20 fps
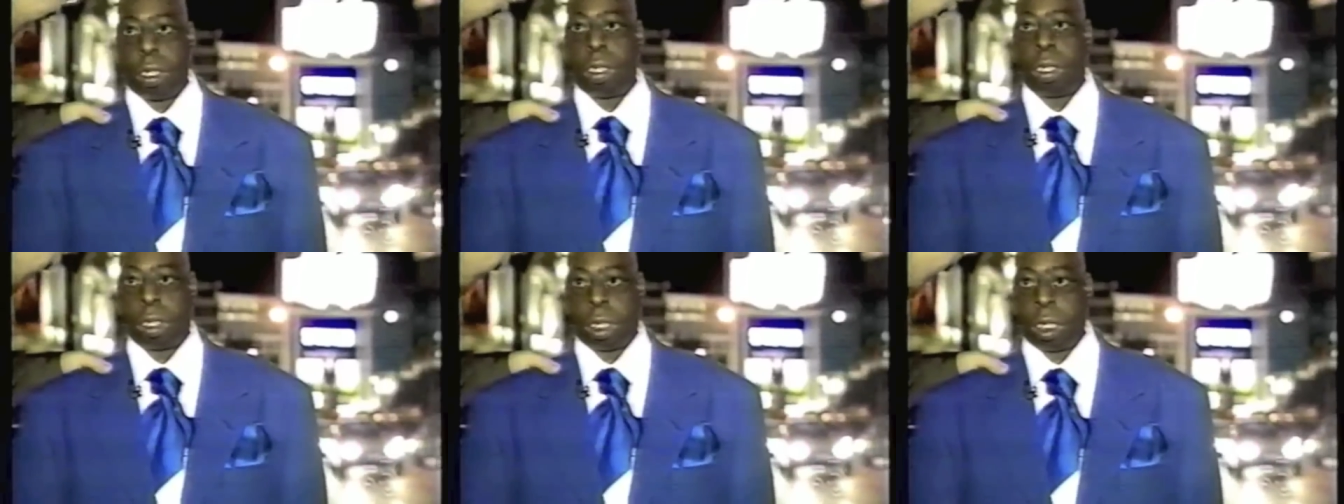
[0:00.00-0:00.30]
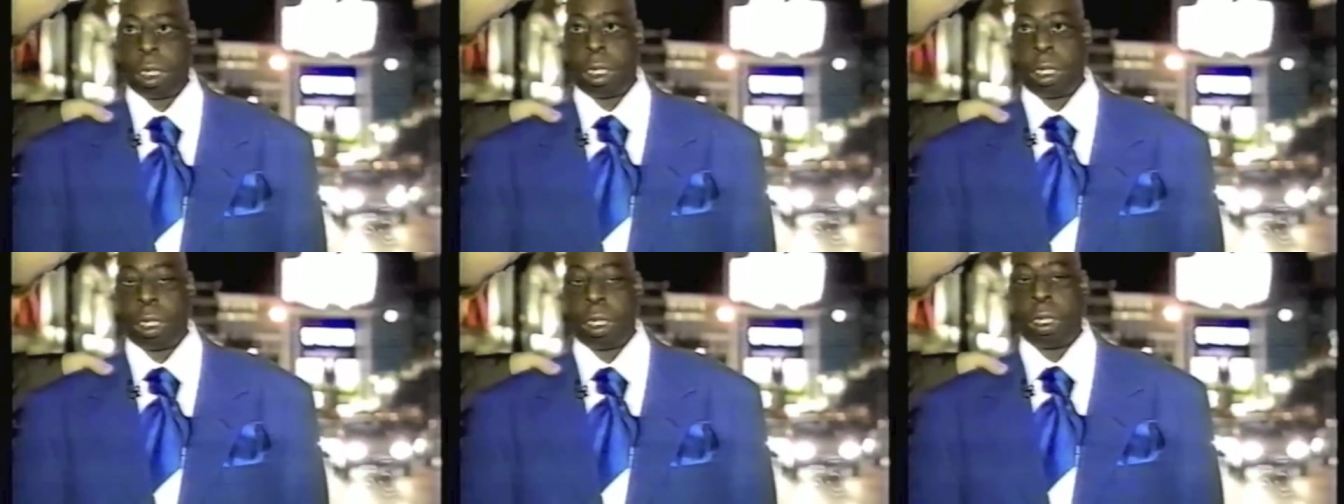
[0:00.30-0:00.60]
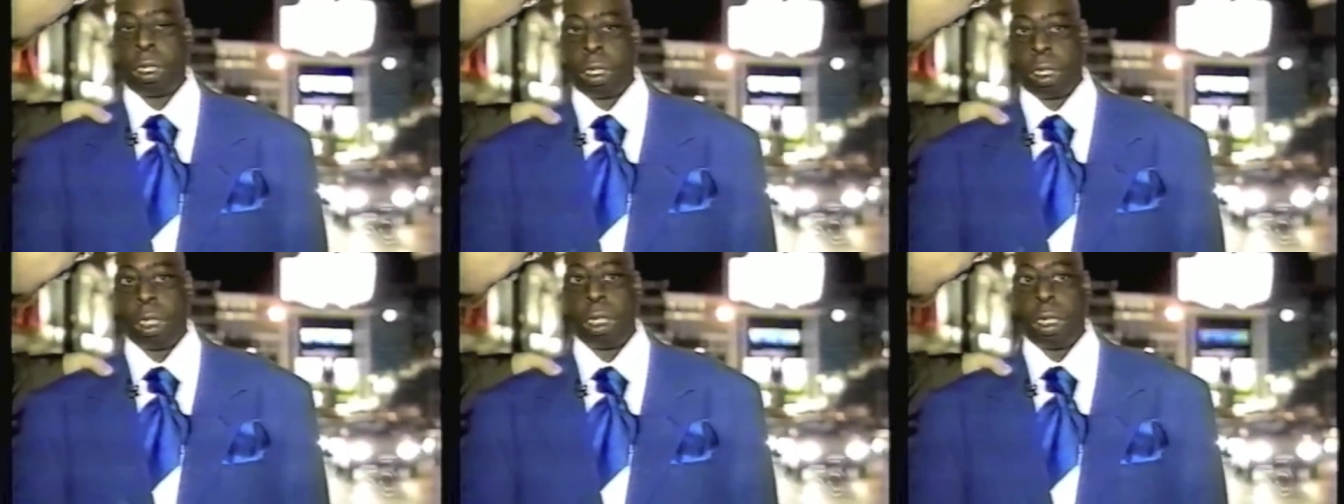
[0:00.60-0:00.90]
and we're here in
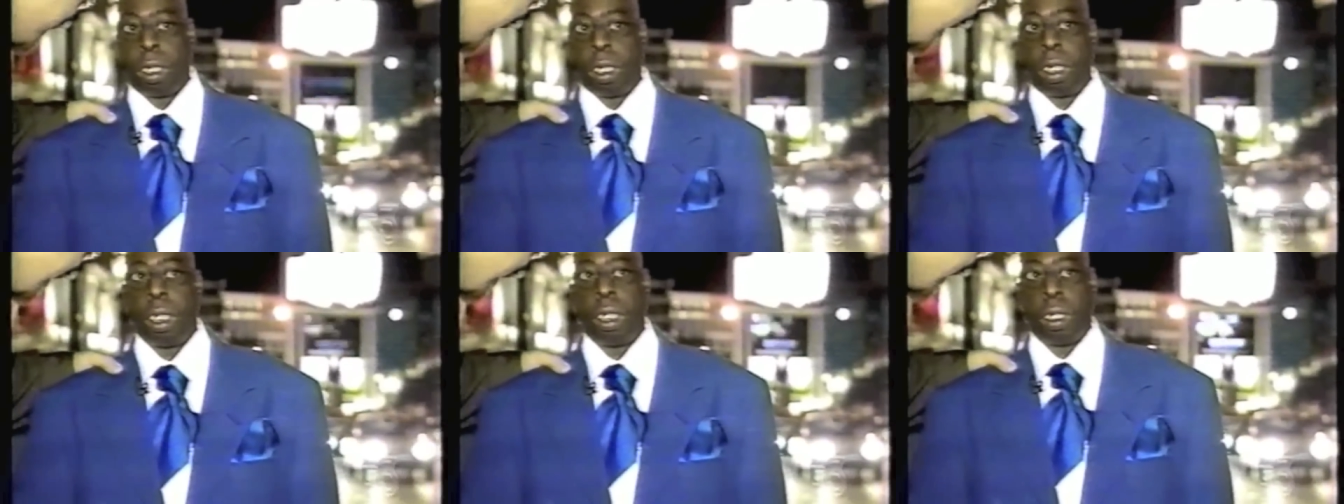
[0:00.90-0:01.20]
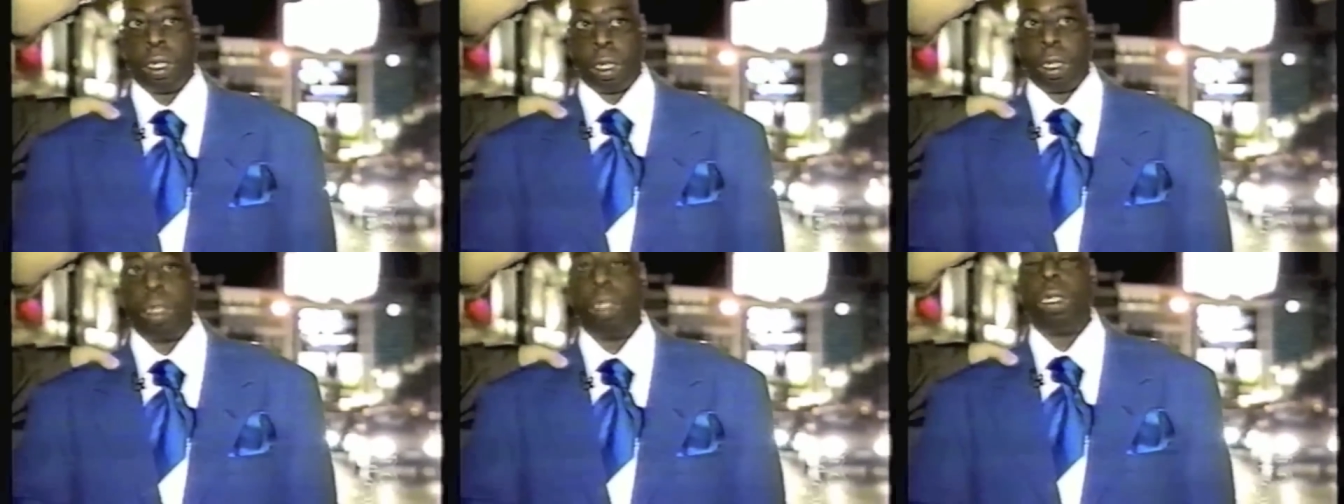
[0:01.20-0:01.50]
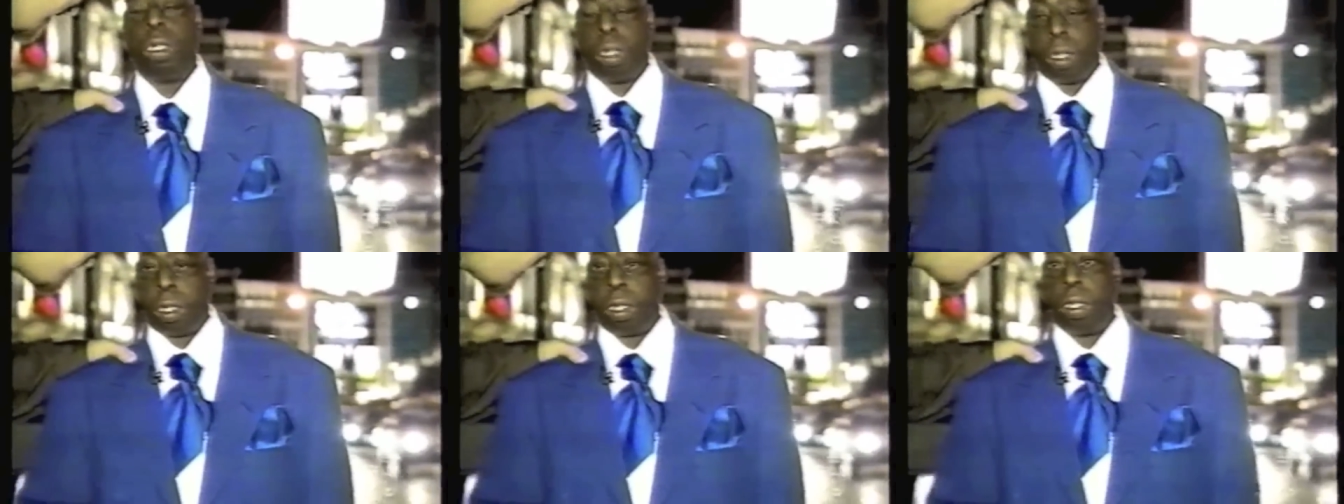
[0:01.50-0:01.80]
Las Vegas,
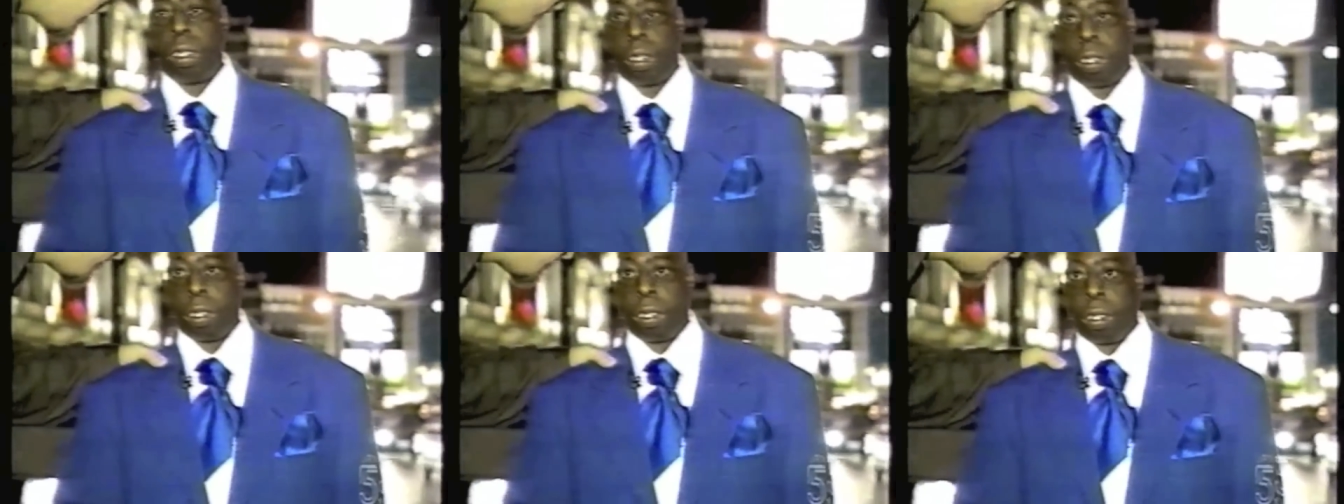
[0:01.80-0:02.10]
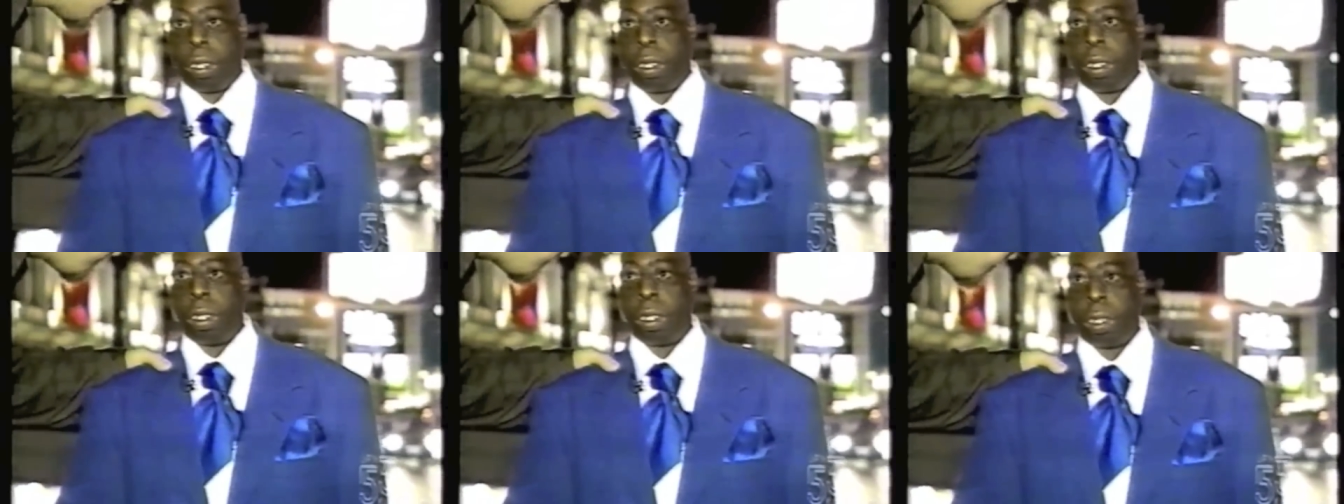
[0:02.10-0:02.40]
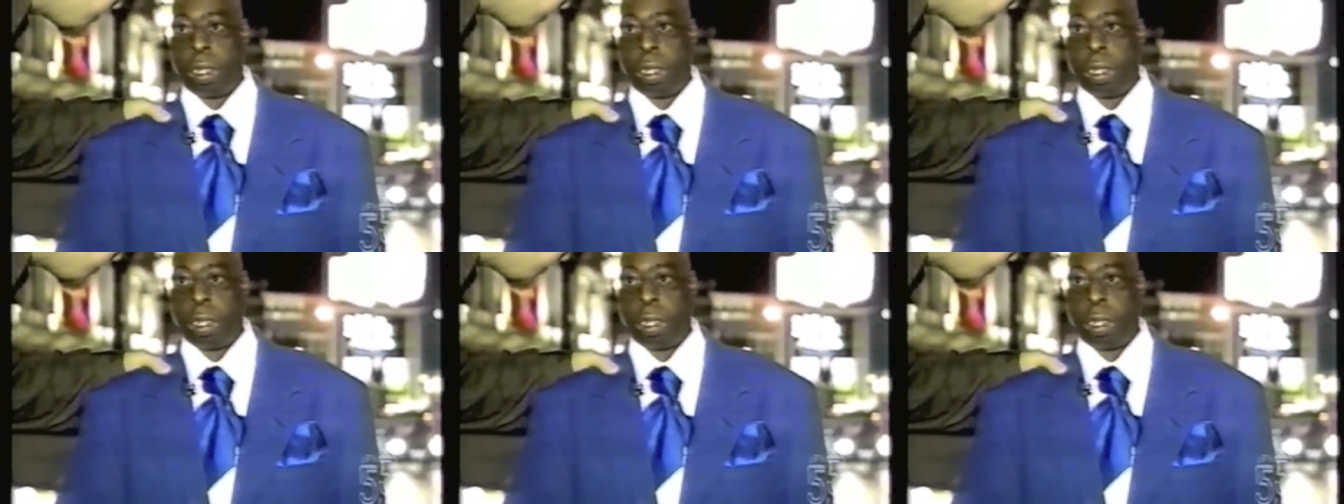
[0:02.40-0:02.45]
and I'm here to accept